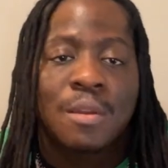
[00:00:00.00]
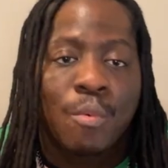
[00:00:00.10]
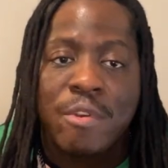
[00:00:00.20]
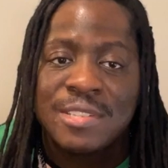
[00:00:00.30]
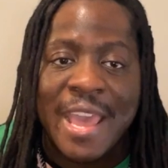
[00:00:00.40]

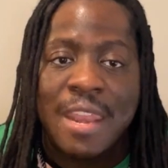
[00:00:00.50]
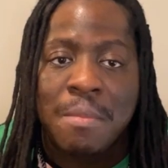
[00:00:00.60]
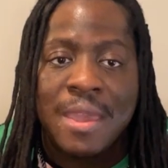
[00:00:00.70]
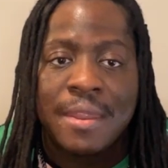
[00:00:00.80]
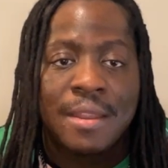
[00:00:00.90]
Worst
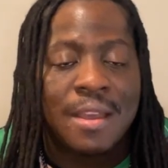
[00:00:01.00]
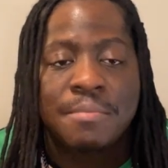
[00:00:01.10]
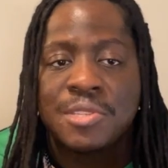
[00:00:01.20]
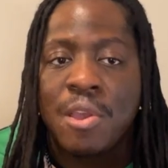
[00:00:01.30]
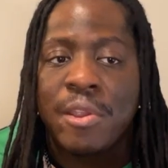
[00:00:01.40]
animated, I'm
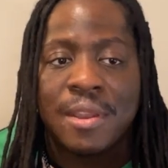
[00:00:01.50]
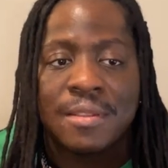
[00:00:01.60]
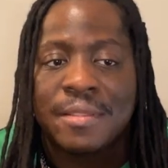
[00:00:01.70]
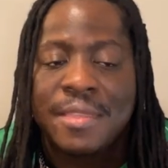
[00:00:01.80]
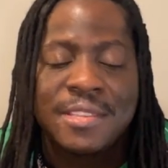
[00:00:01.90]
sorry.
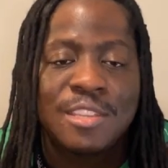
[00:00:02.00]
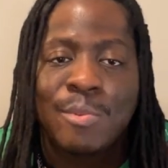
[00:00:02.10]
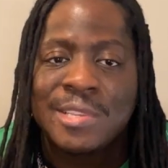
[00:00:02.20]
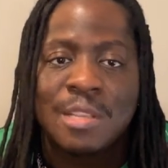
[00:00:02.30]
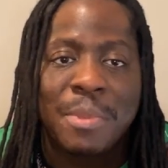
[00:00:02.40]
This year
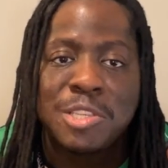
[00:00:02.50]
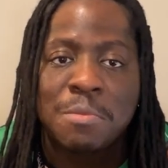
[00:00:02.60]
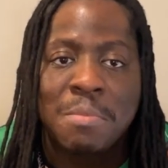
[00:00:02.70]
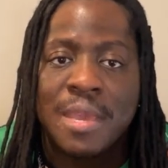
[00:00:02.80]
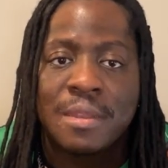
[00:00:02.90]
was a bunch of
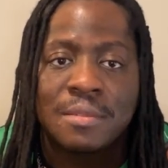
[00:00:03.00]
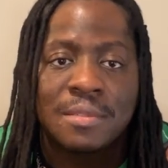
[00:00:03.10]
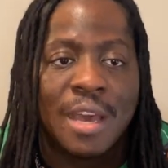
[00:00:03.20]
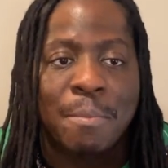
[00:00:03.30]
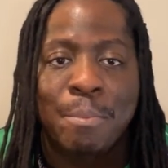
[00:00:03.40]
mid.
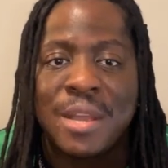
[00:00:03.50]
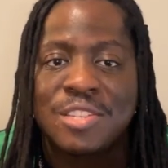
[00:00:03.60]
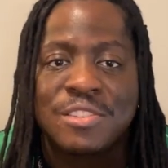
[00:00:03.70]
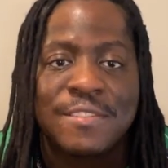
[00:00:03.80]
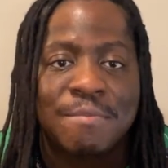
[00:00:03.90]
A
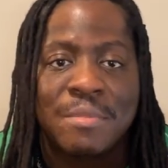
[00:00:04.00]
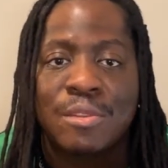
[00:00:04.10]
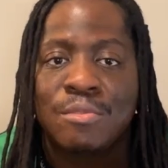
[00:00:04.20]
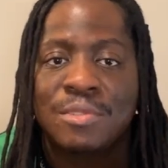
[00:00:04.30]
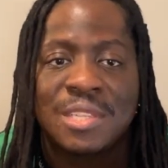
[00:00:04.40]
bunch of
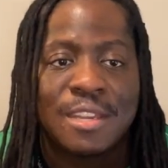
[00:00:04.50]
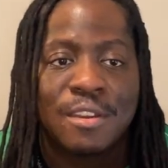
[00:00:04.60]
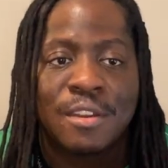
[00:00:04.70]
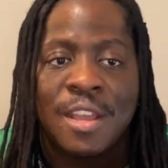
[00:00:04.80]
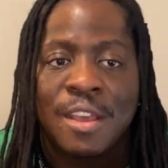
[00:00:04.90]
middle
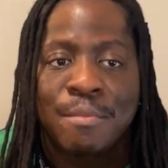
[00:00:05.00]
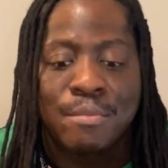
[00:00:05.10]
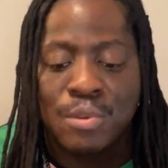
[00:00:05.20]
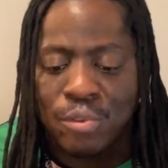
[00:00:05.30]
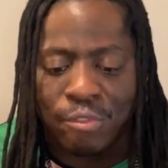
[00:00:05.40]
tier
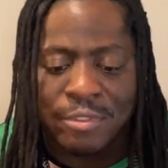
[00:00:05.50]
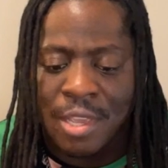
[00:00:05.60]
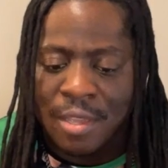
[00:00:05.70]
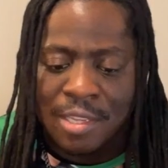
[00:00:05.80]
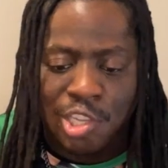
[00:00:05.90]
moves.
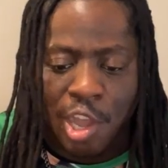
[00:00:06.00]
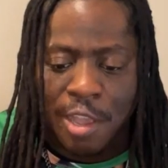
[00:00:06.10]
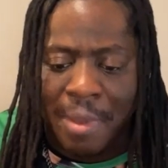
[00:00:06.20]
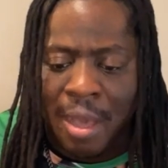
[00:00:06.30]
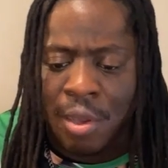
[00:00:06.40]
Talk
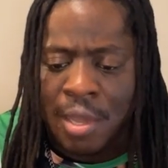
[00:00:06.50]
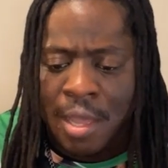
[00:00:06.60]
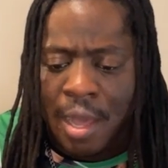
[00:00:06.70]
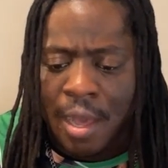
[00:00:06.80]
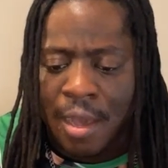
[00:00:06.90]
about
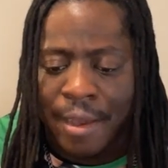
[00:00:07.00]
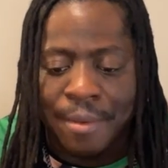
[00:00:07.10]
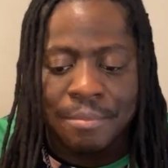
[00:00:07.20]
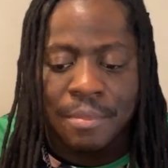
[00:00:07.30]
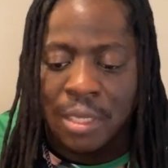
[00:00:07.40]

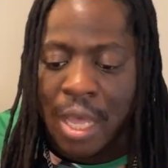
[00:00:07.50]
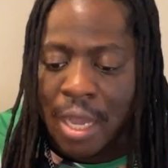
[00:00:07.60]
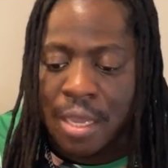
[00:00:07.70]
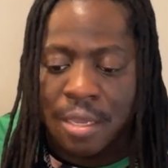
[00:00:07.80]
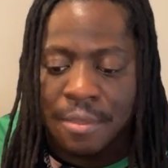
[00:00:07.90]

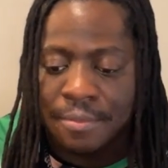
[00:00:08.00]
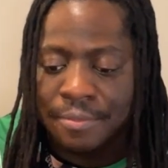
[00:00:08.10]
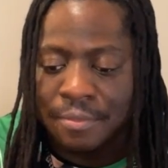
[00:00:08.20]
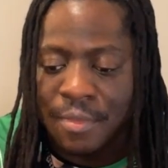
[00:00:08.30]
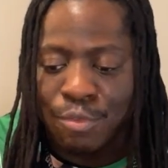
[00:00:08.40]
Luck,
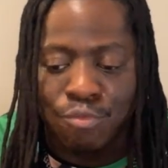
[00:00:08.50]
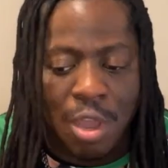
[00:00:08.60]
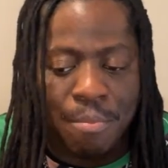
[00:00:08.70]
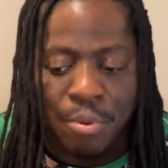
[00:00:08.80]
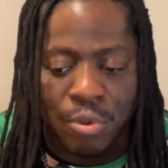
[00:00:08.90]

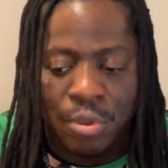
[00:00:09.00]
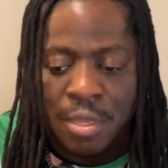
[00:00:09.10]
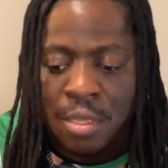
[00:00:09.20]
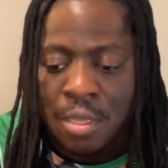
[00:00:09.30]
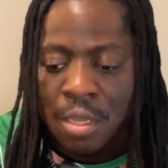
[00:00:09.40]
Rumble,
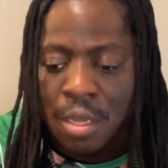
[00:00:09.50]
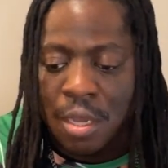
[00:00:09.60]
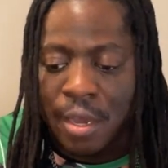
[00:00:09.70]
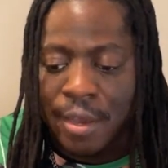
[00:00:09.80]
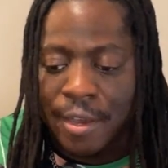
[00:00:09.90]

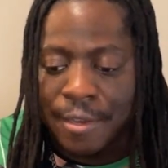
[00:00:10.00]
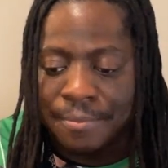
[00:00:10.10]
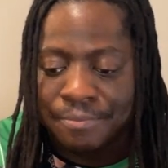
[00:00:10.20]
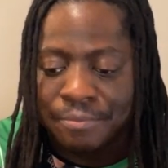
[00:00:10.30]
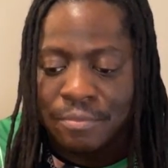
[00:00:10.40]

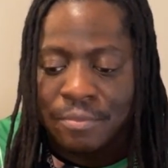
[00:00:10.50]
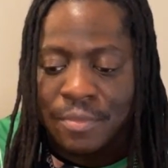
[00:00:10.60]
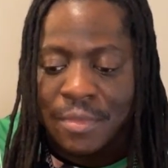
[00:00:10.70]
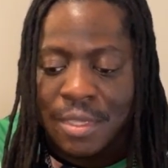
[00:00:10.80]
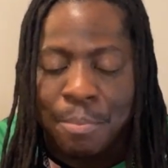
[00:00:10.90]
Paws
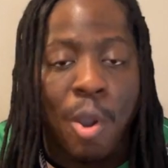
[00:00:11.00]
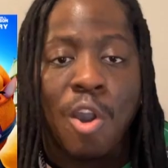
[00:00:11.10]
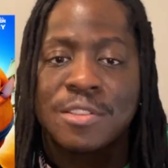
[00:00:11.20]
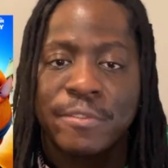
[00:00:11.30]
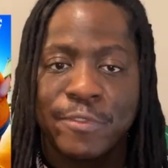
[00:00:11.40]

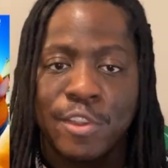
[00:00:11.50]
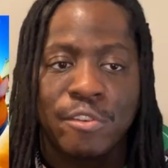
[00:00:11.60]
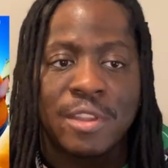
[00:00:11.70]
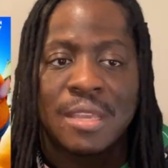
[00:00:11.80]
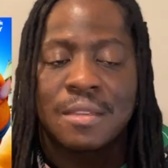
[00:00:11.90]
of
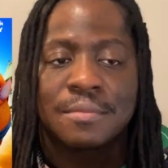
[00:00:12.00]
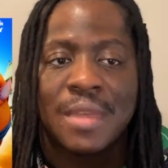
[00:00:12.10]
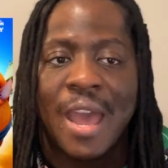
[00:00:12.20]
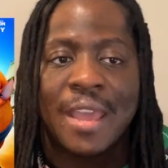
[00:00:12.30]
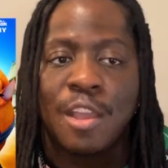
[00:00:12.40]
Fury.
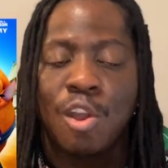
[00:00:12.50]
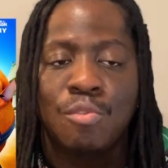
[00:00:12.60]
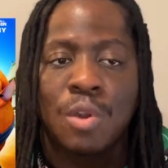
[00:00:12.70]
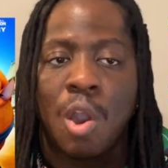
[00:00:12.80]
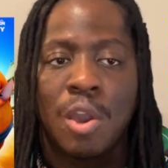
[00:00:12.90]
I can
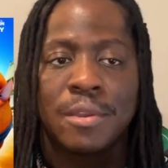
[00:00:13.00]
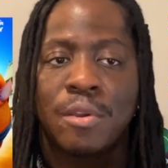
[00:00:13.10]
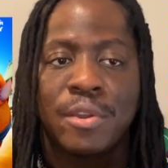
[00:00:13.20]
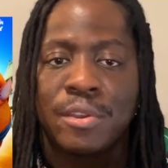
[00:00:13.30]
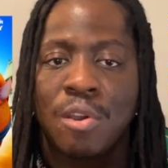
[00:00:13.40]
go on and
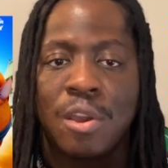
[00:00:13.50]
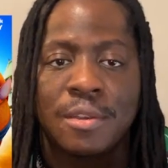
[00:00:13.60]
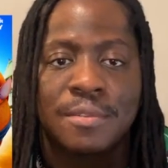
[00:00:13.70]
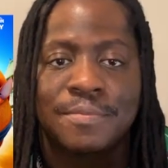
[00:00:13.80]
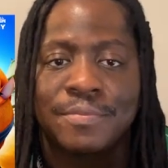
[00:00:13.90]
on and on.